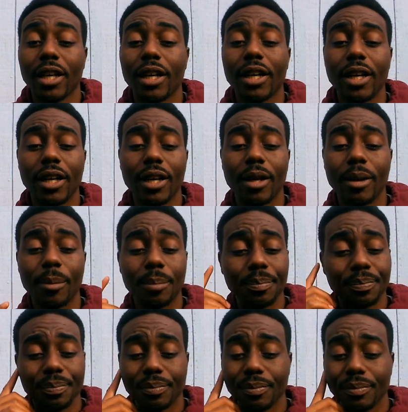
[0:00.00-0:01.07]
Um,
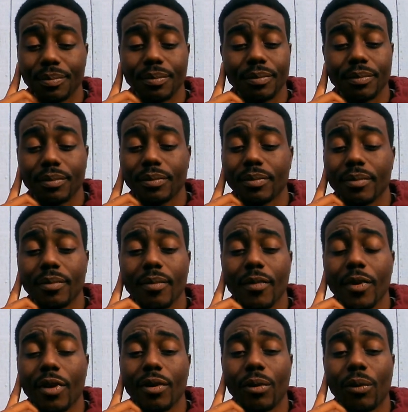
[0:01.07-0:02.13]

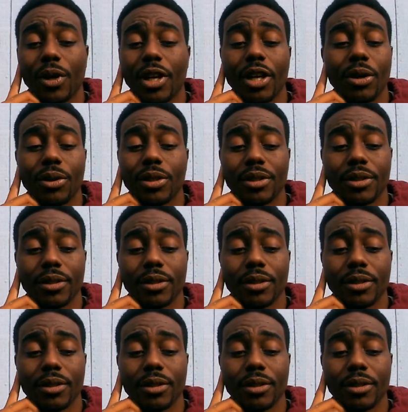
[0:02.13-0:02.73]
what else?